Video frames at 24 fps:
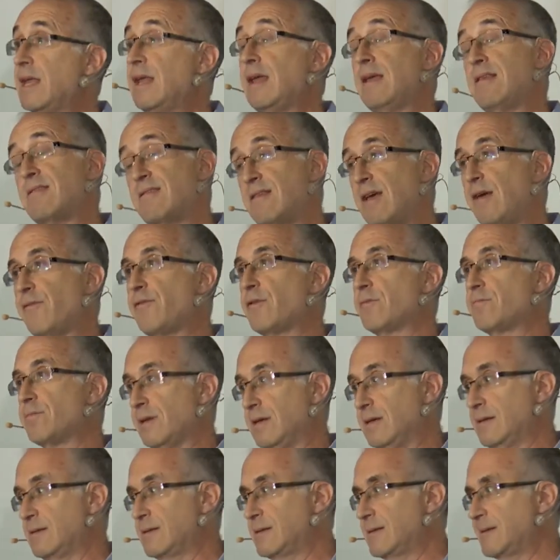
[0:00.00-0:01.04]
it a safer
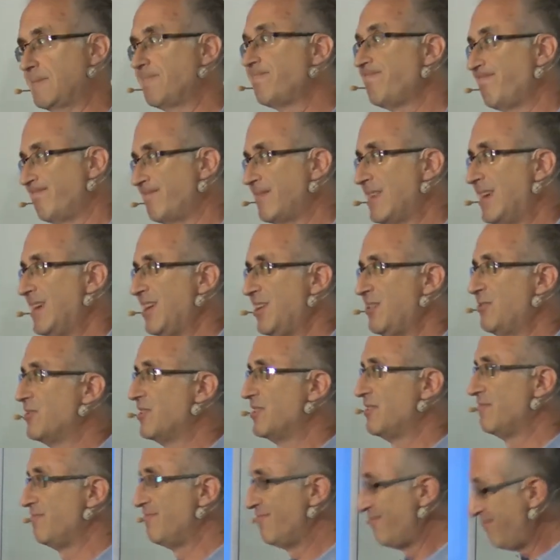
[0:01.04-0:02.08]
place. Thank you
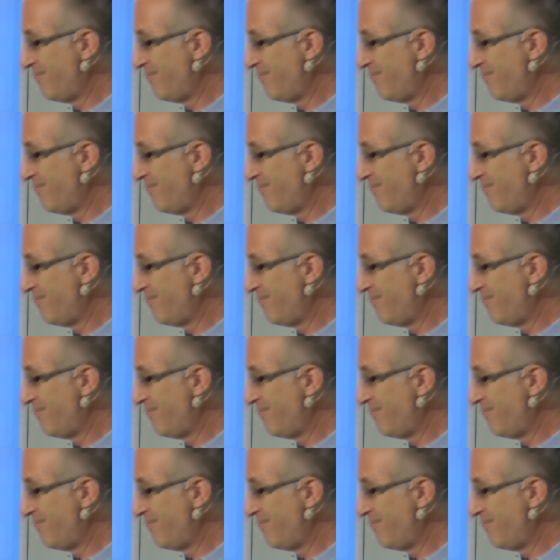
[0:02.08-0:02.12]
all.